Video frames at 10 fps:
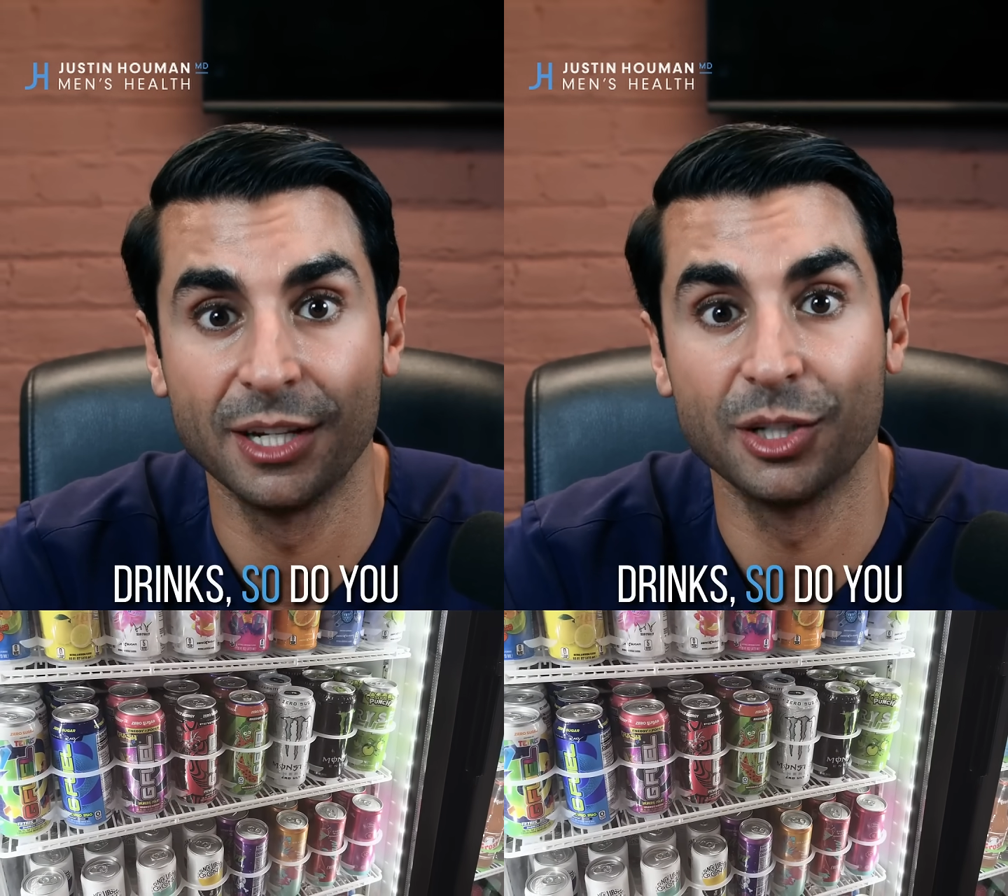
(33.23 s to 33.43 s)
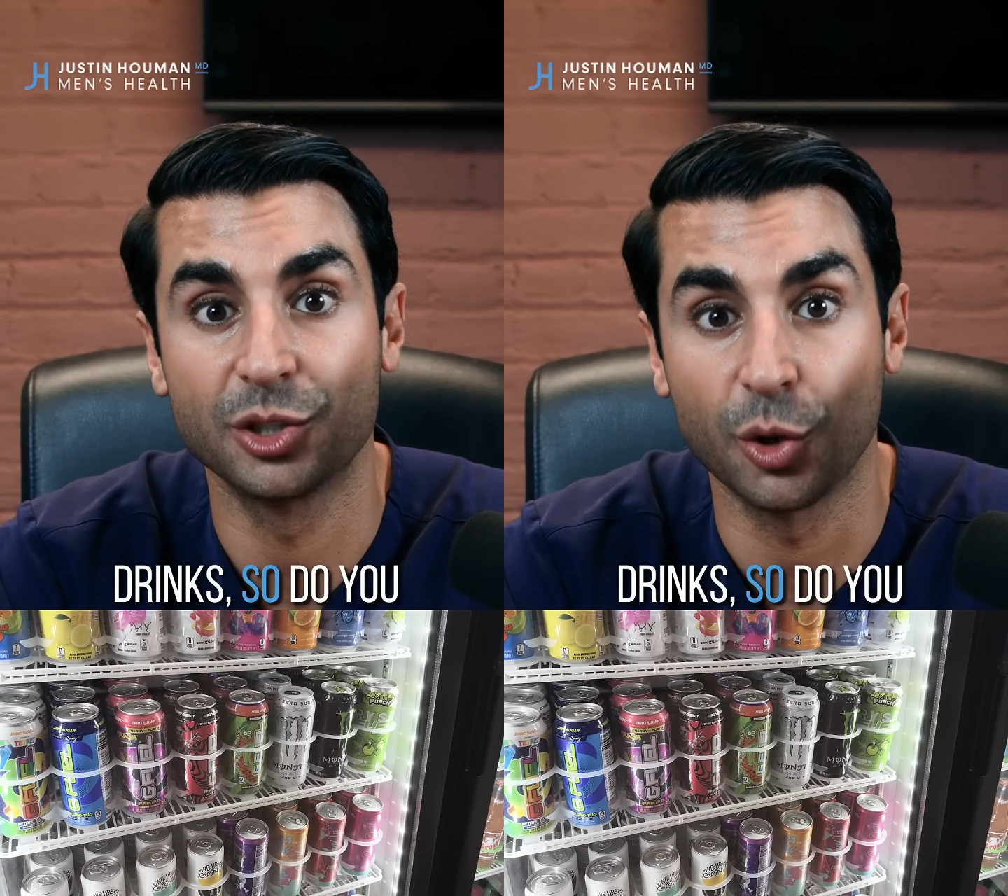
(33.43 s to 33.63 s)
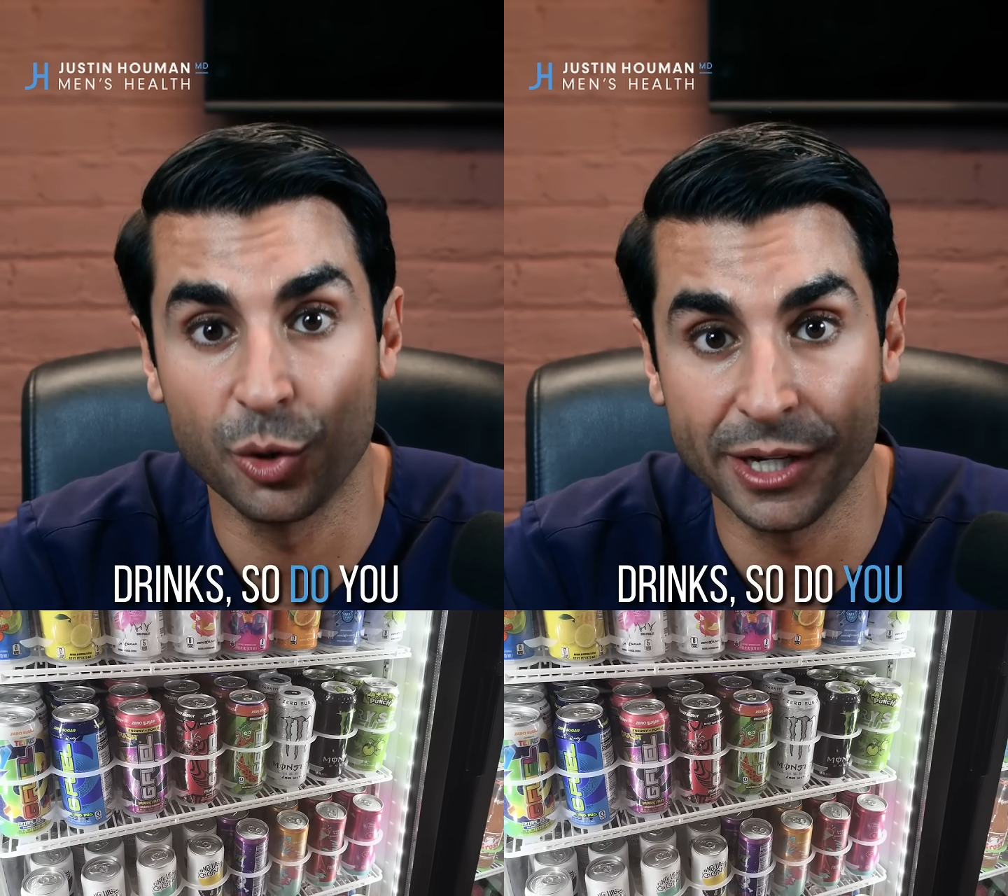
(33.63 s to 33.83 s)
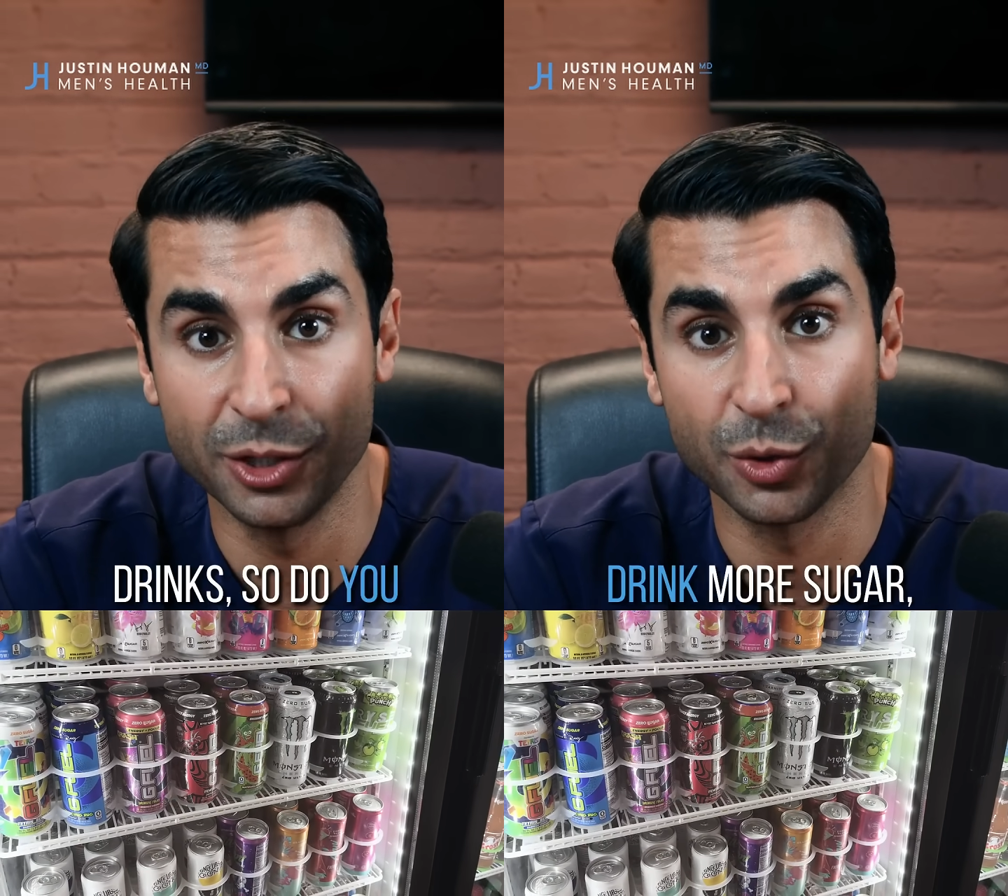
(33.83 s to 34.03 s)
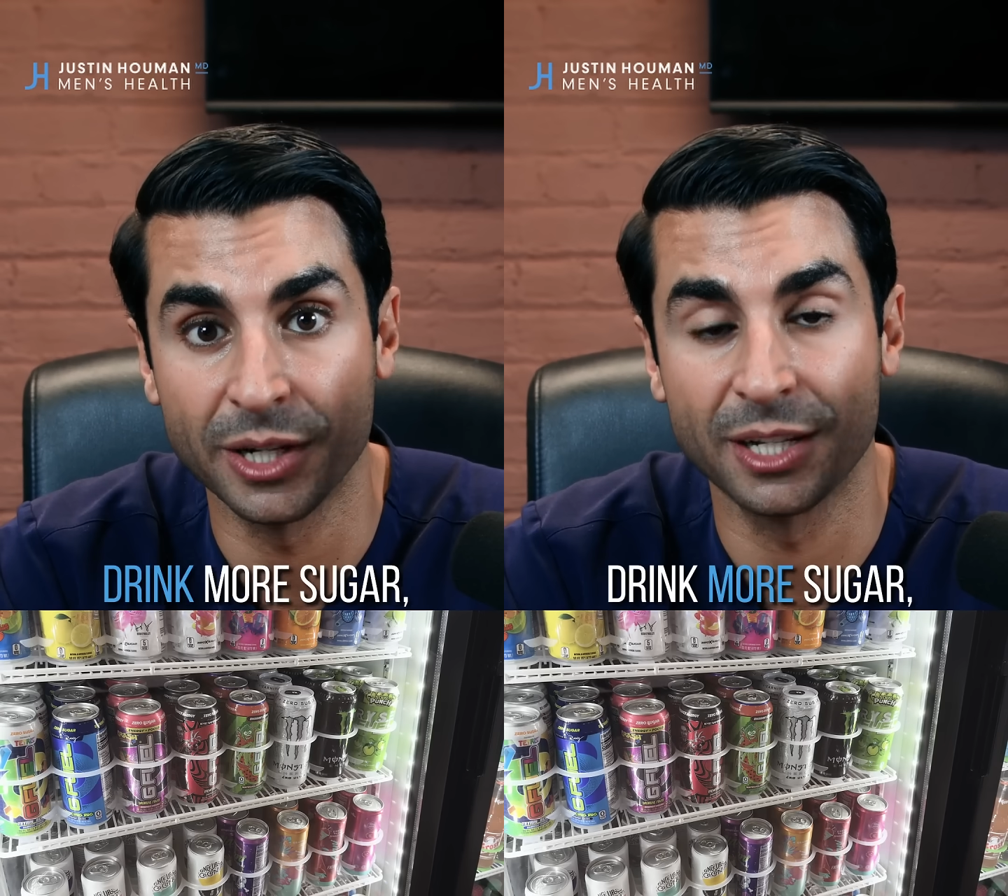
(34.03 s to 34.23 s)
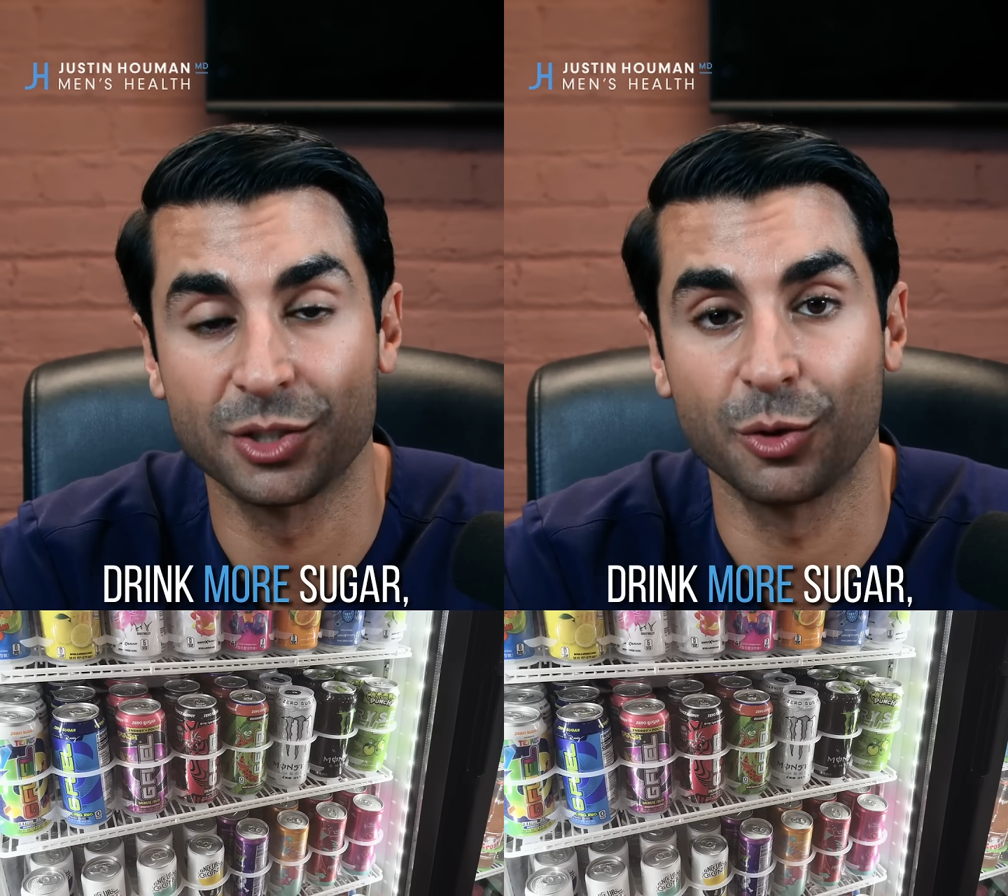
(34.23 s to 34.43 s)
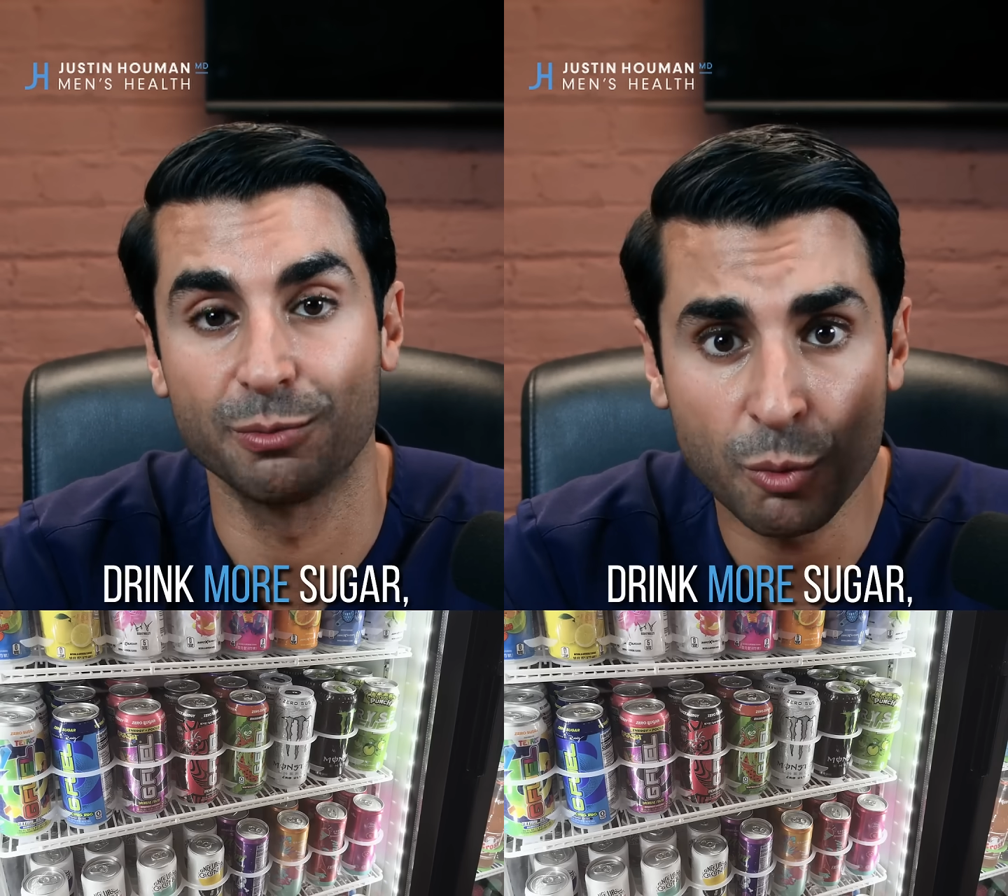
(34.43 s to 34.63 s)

soda-y drinks,